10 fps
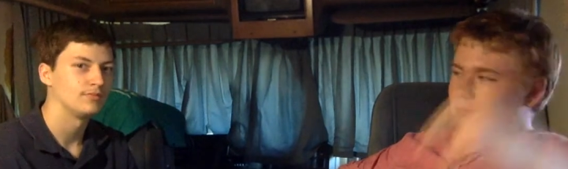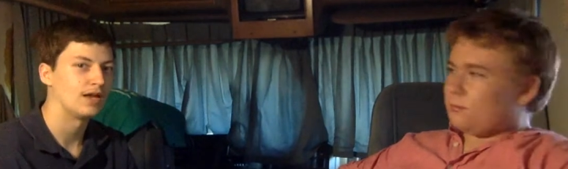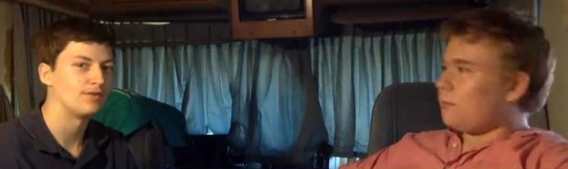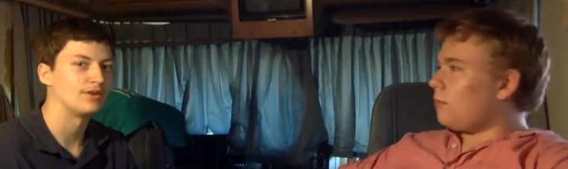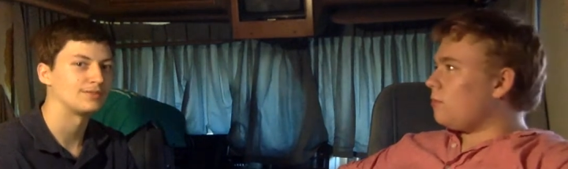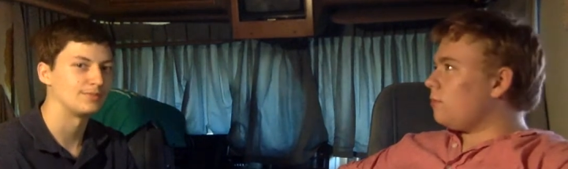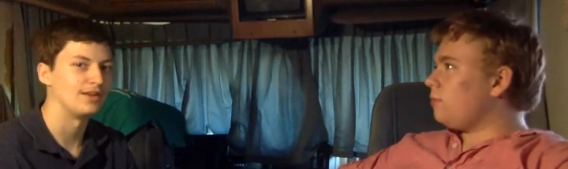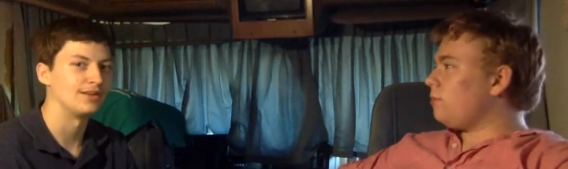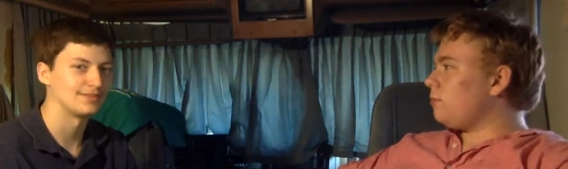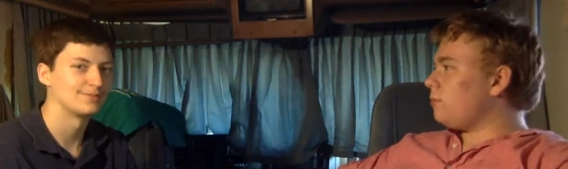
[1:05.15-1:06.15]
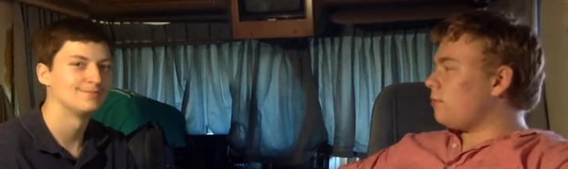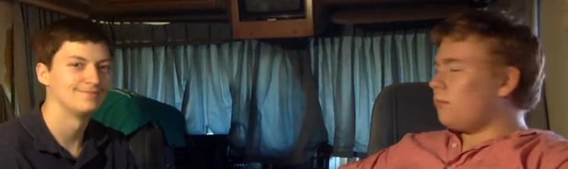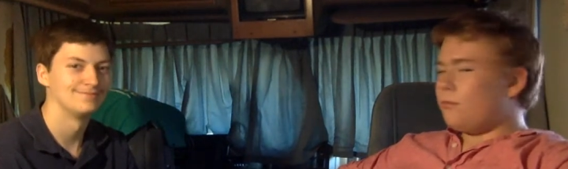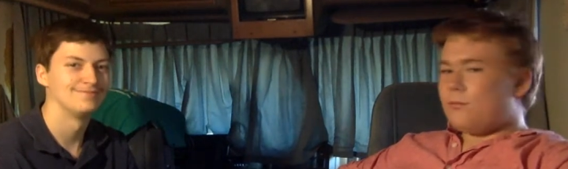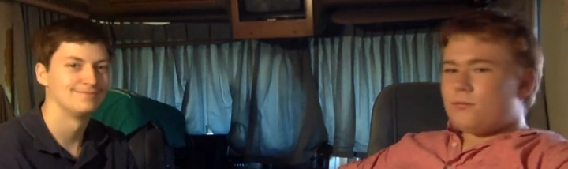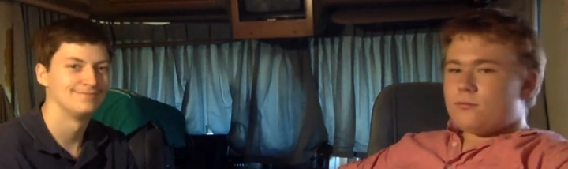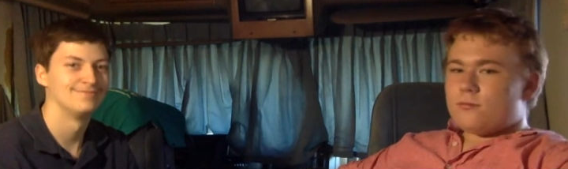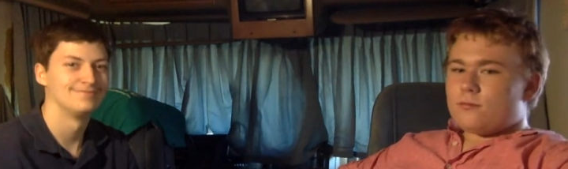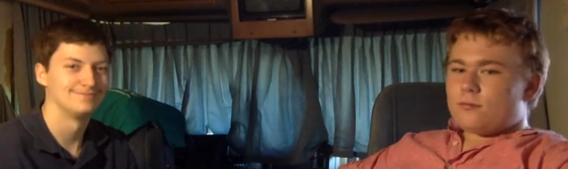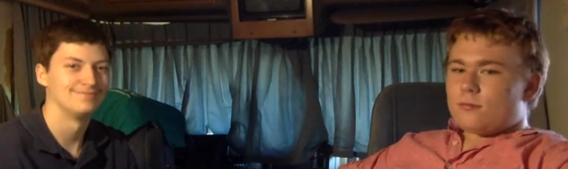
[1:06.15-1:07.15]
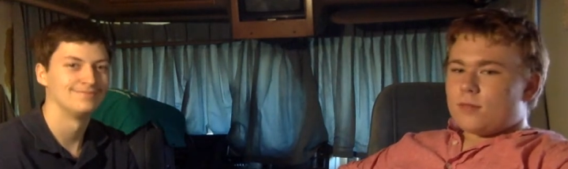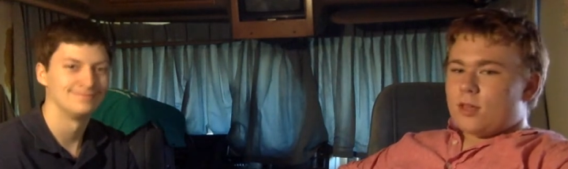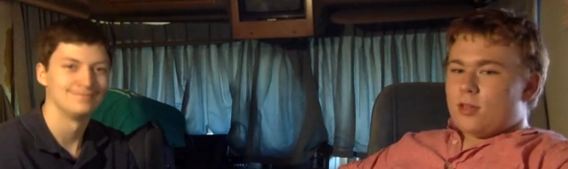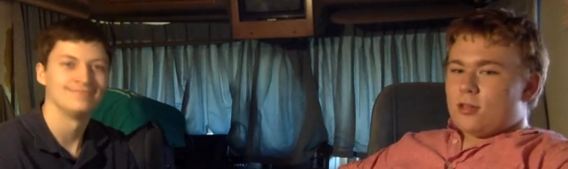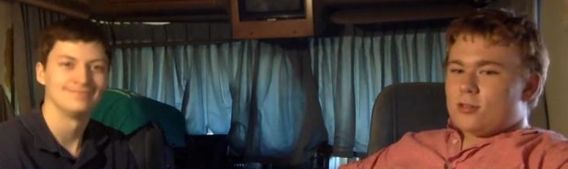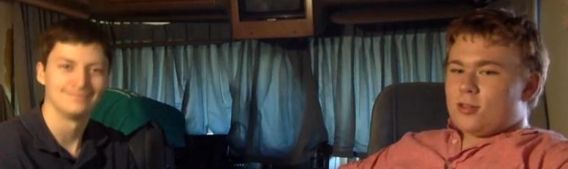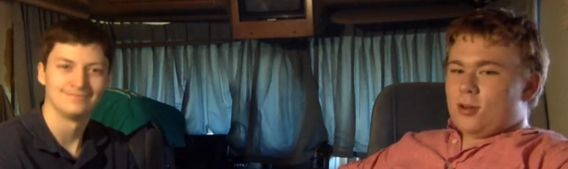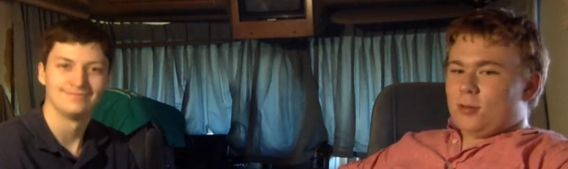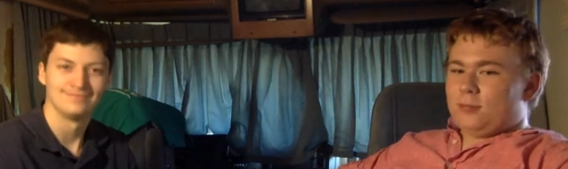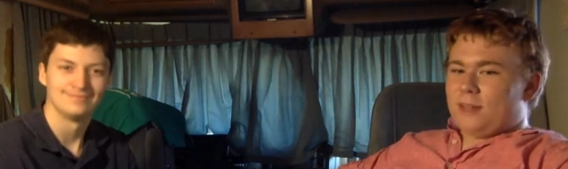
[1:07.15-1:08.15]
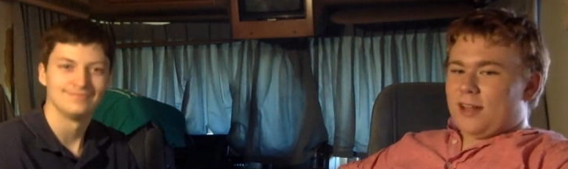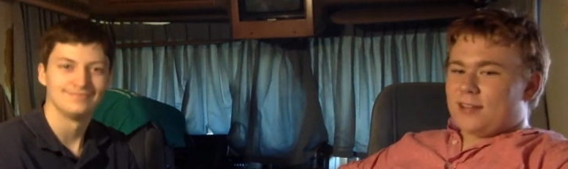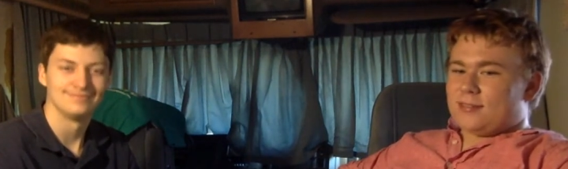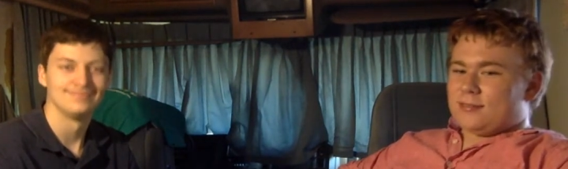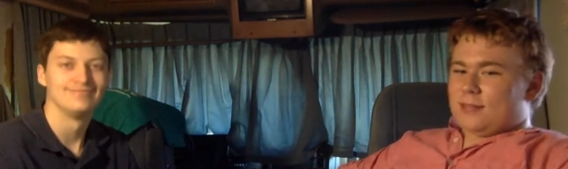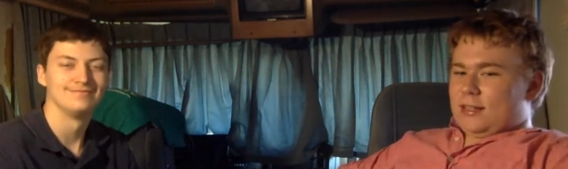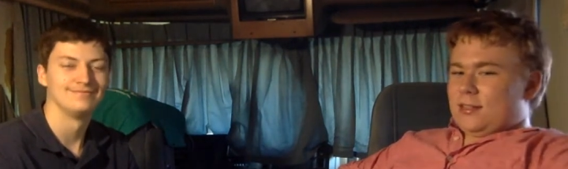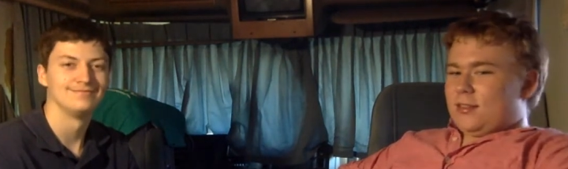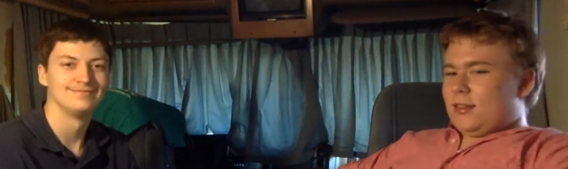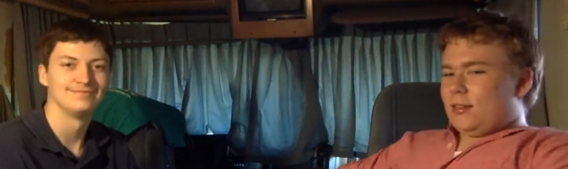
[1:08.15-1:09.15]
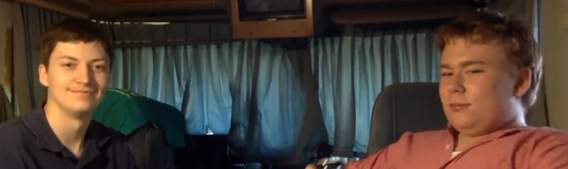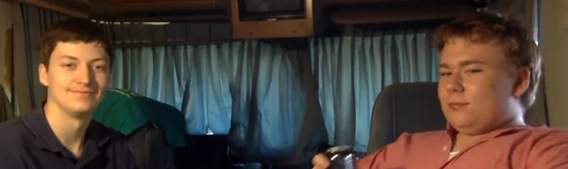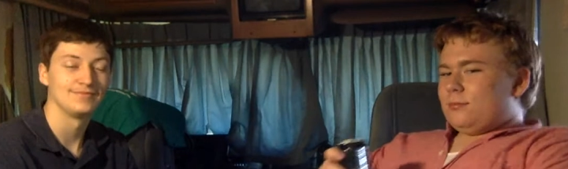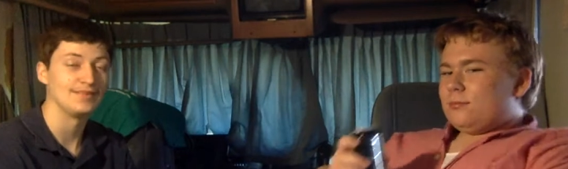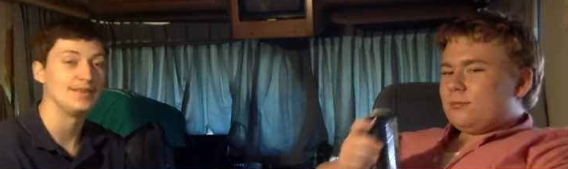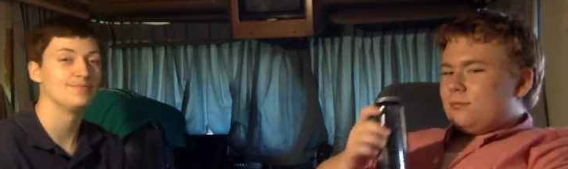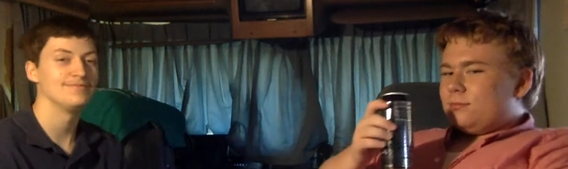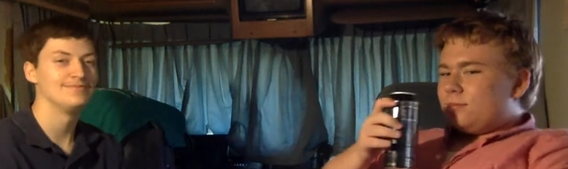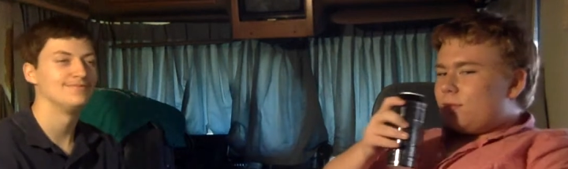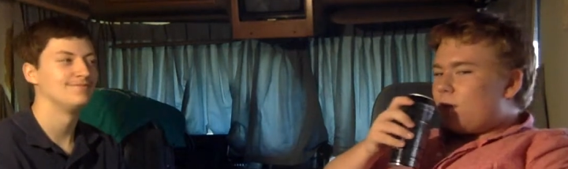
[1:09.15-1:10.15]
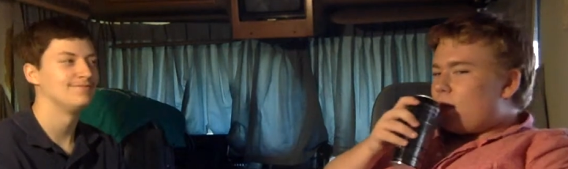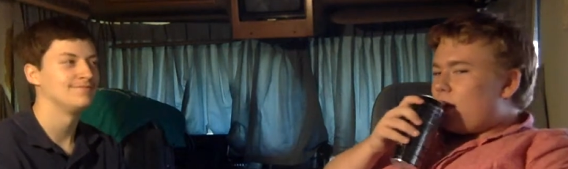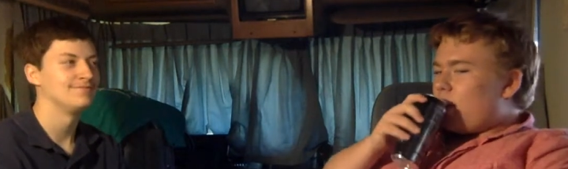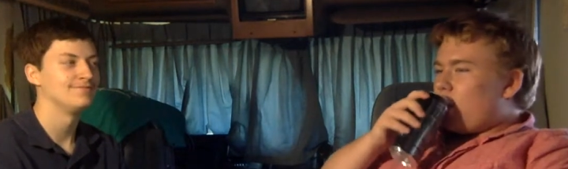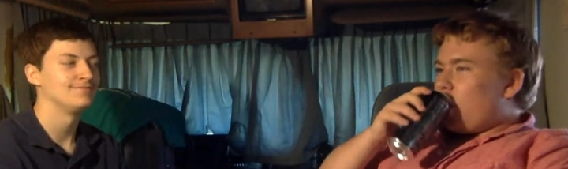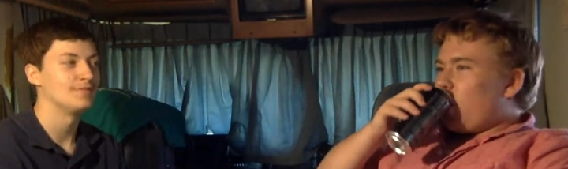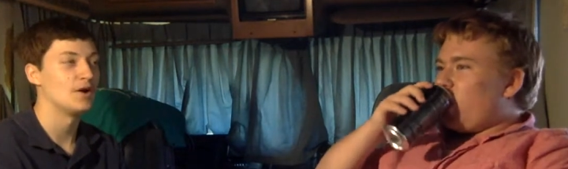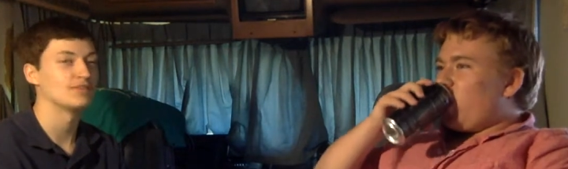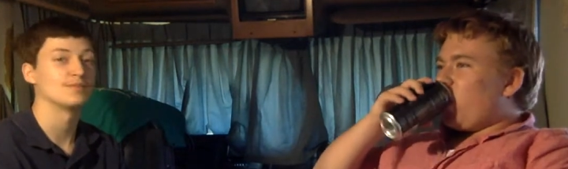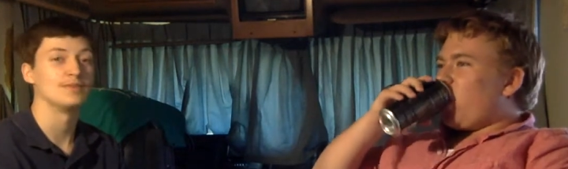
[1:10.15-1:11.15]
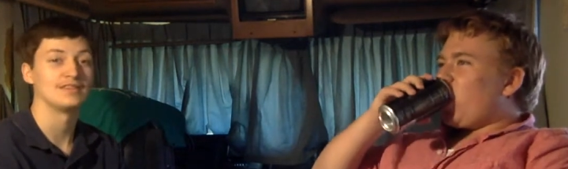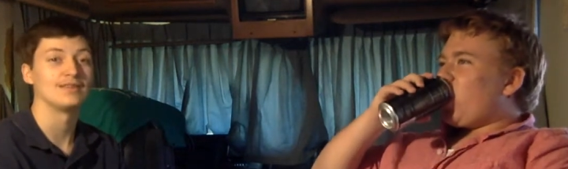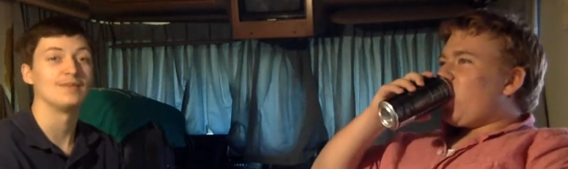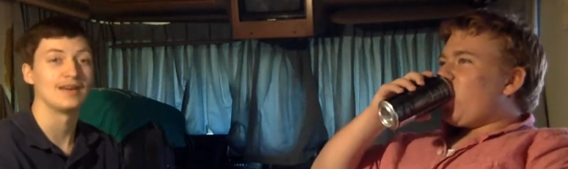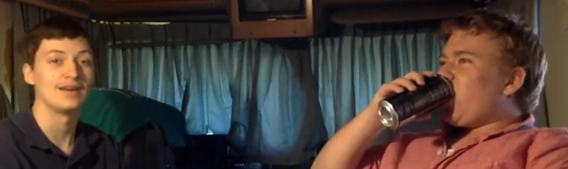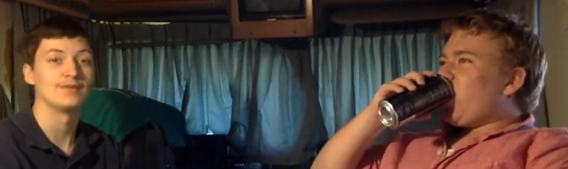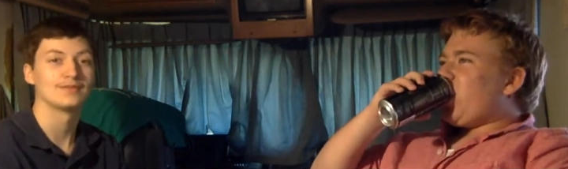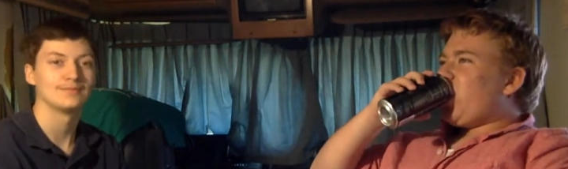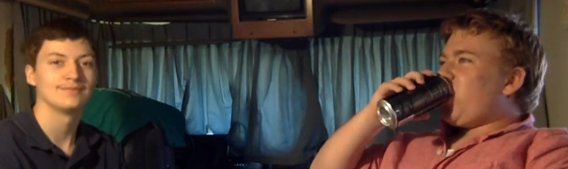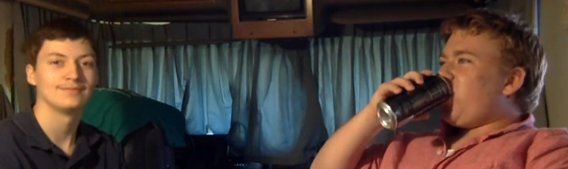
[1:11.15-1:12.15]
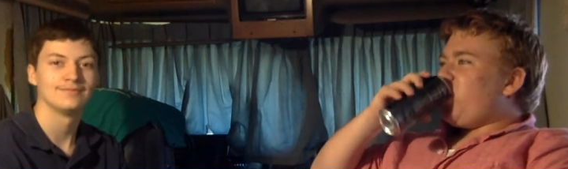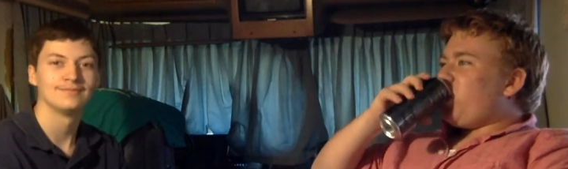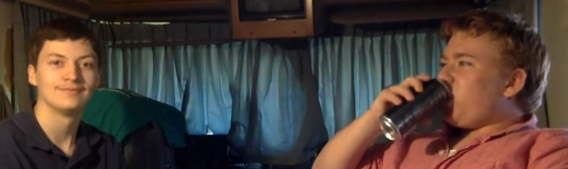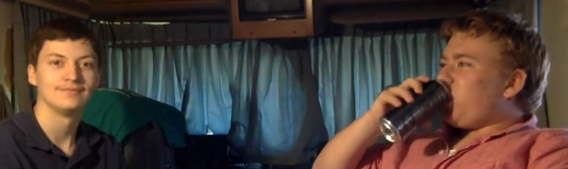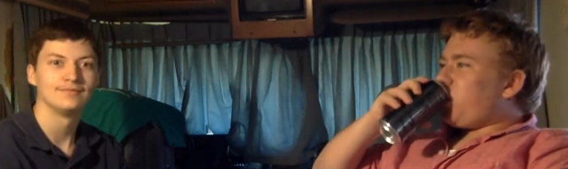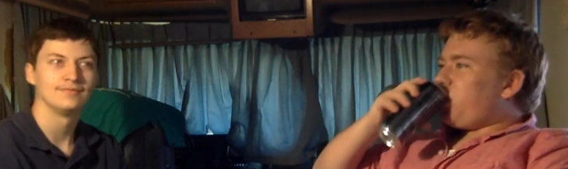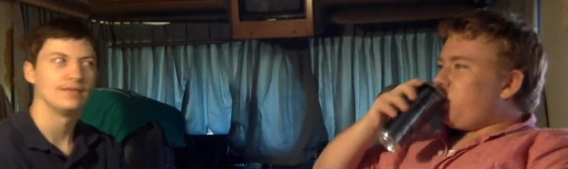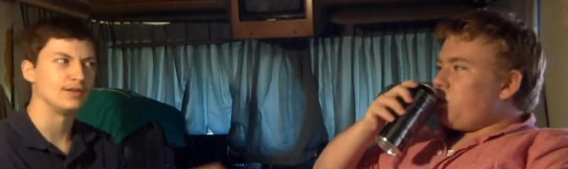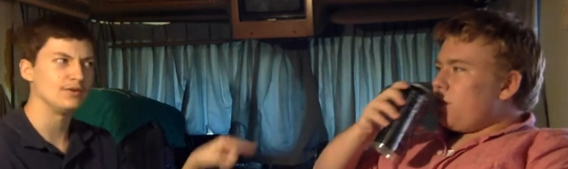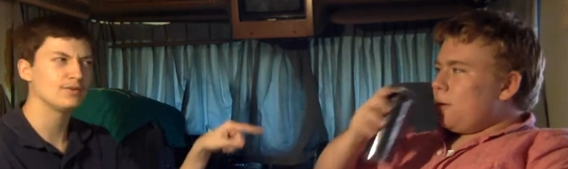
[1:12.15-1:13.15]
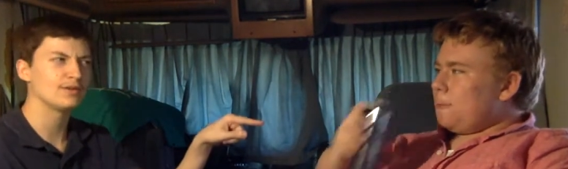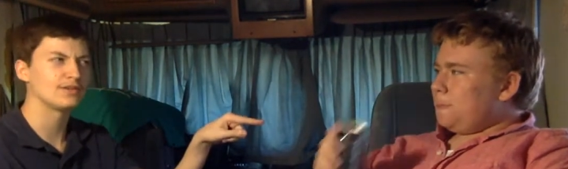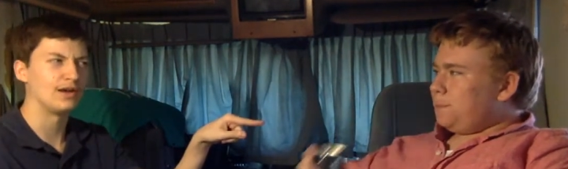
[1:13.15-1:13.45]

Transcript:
Speaker 1: I have awesome cats.
Speaker 2: So that that's a thing.
Speaker 1: Yep. Awesomeness at my house. At Yuki's